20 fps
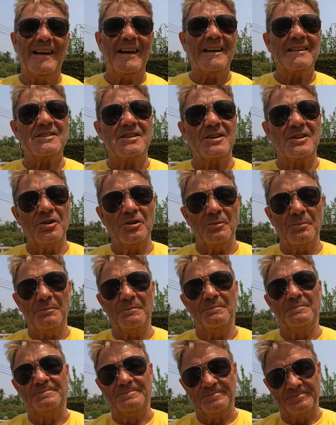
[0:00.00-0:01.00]
I had to
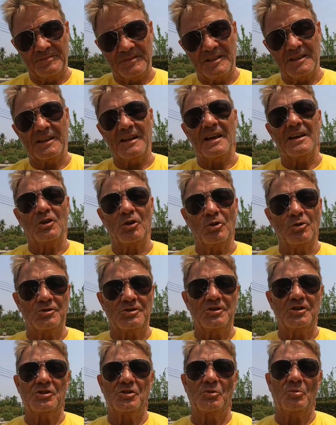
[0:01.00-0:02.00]
come and get
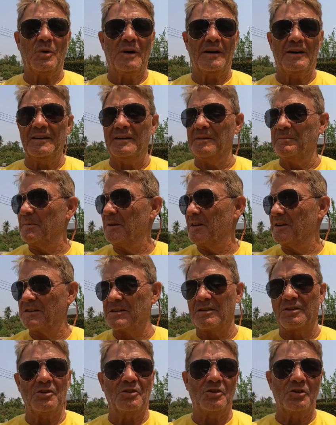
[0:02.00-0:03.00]
closer to Hua Hin
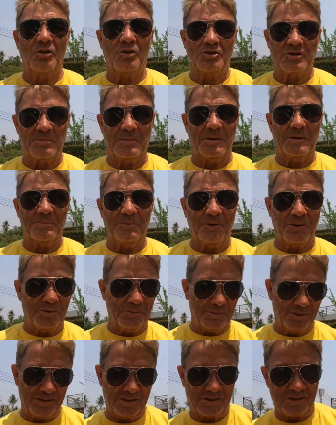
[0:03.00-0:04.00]
because I got the hospital
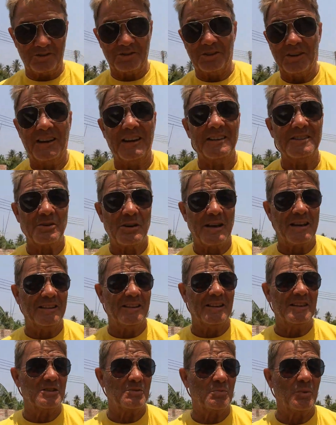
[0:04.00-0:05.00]
appointment so I had to
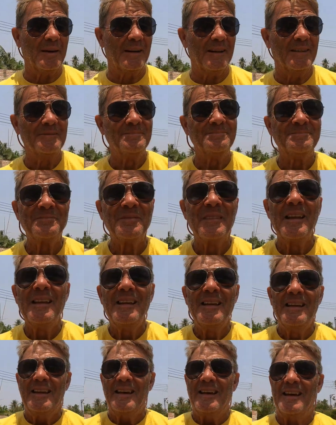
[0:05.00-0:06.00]
head this way
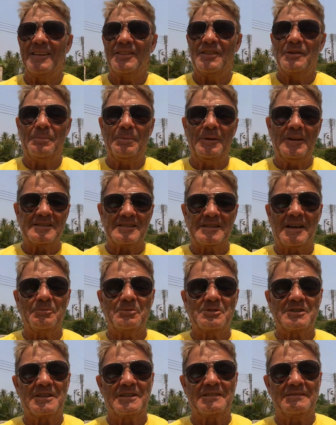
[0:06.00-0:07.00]
and the place I
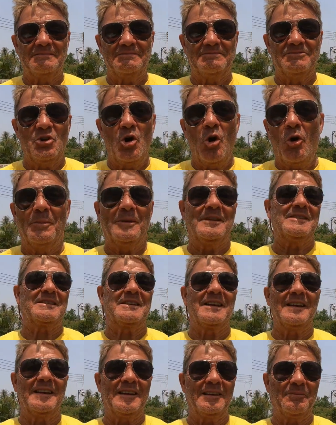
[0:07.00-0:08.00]
was normally
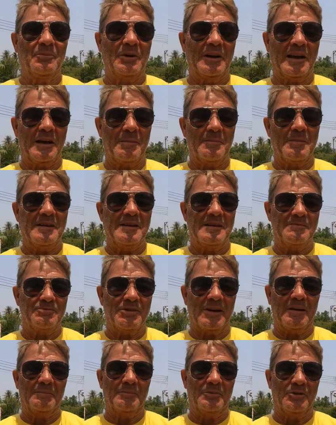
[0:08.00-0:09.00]
staying when I'm in
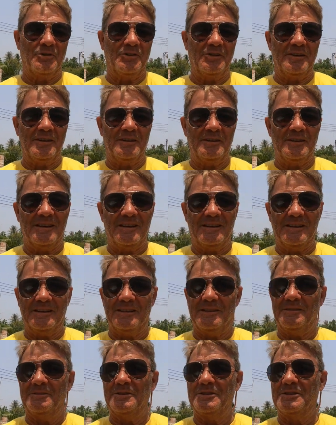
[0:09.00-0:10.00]
Pranburi
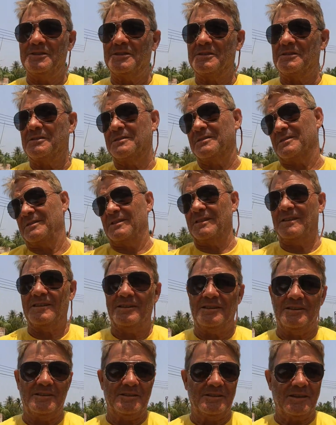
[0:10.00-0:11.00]
uh, was
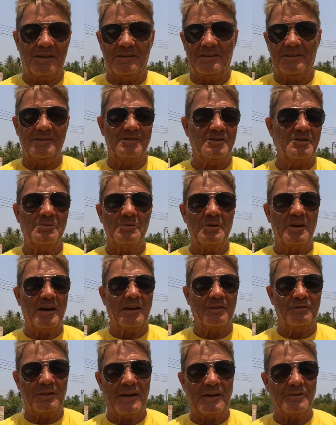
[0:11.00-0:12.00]
uh, I think two and a
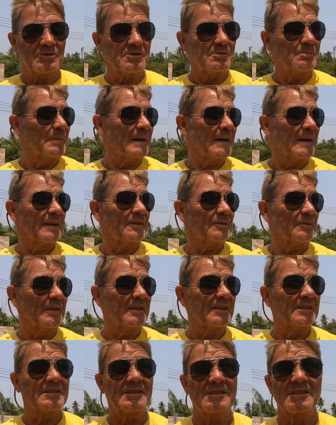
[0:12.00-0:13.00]
half thousand baht
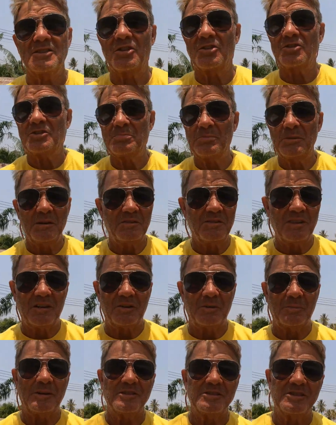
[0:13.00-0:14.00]
where this has cost me
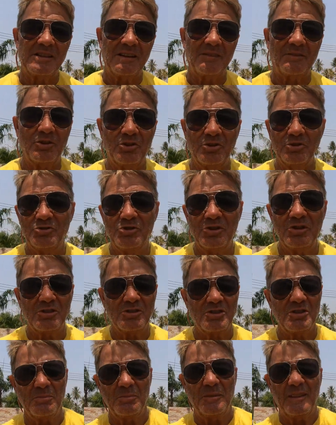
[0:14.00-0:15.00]
around about 700
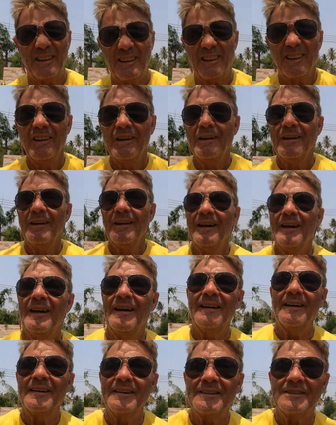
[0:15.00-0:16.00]
or something
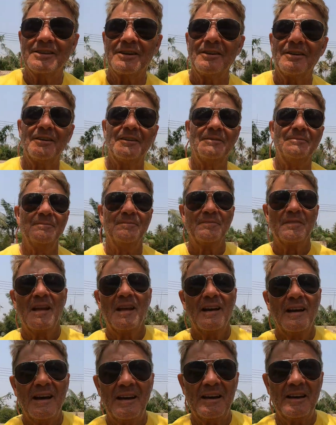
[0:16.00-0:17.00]
uh, so
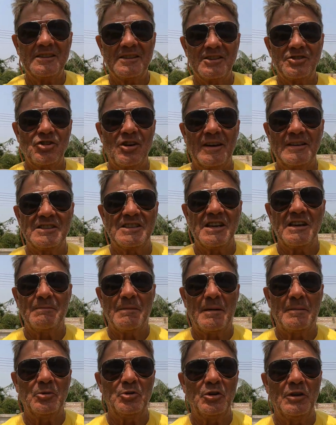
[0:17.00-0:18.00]
I like to try and save
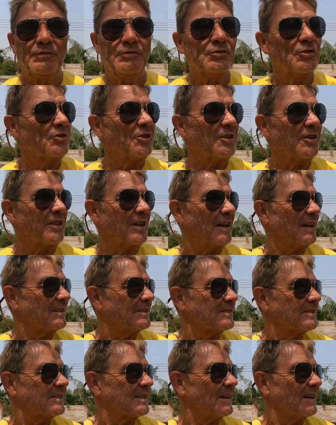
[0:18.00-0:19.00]
my money for other
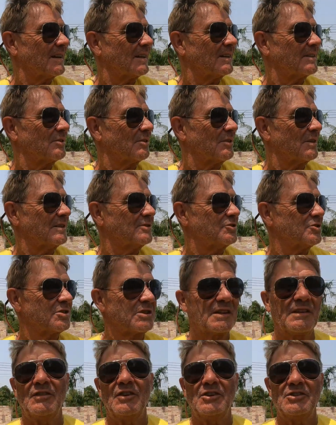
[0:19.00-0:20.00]
things uh, don't like
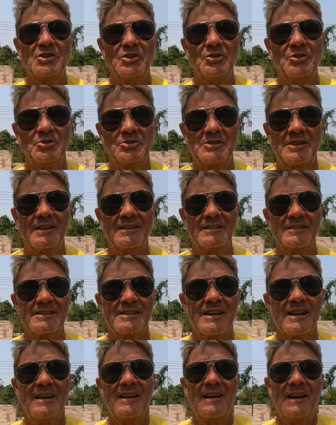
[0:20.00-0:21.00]
just giving it to
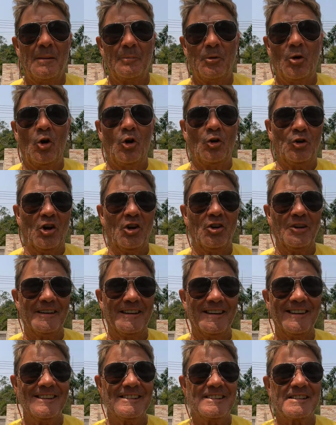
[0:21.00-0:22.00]
hotels I'm not on
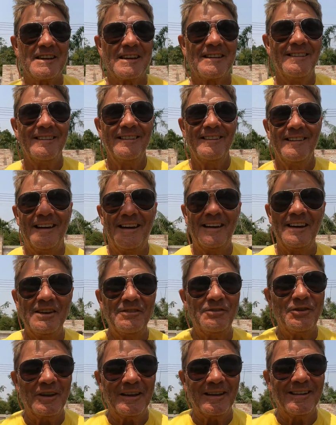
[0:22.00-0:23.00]
holidays I
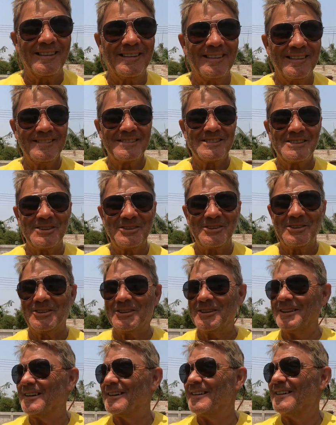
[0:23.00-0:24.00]
live here
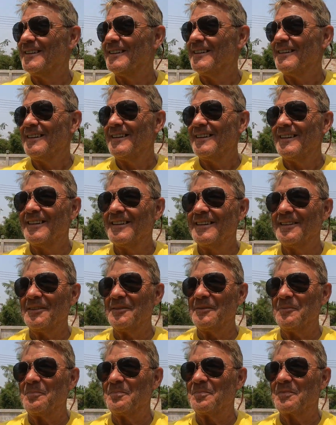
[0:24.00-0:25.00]
so uh,
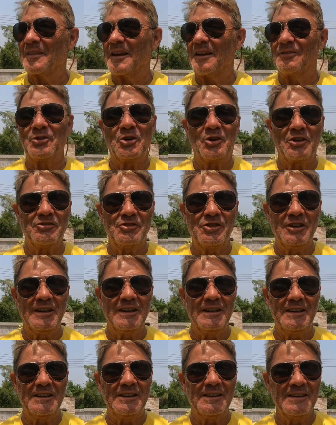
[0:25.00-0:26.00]
um, I've got to
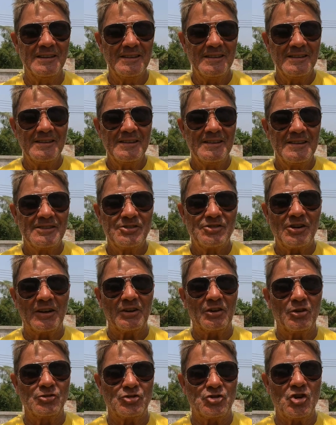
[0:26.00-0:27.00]
really try
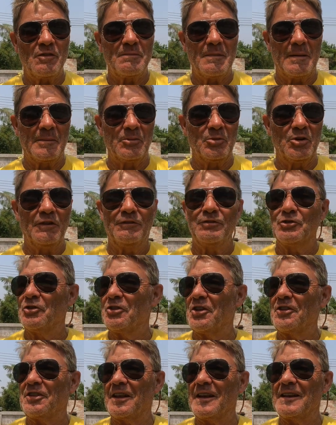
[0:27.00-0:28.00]
and conserve my money for
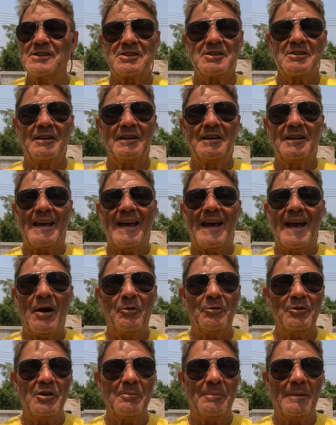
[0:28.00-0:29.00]
other things so I can get
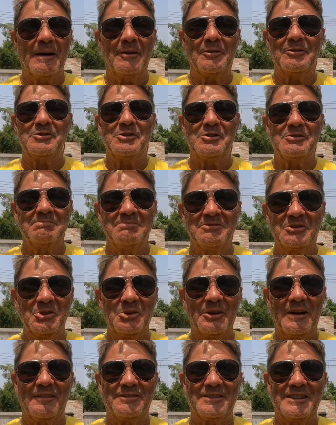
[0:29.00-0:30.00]
out and about and
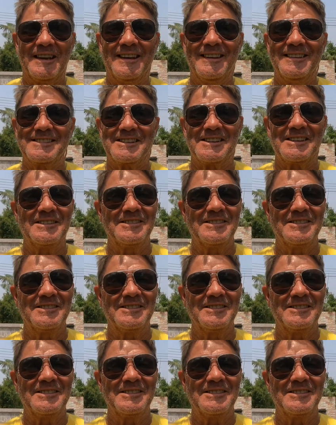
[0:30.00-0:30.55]
go and have dinners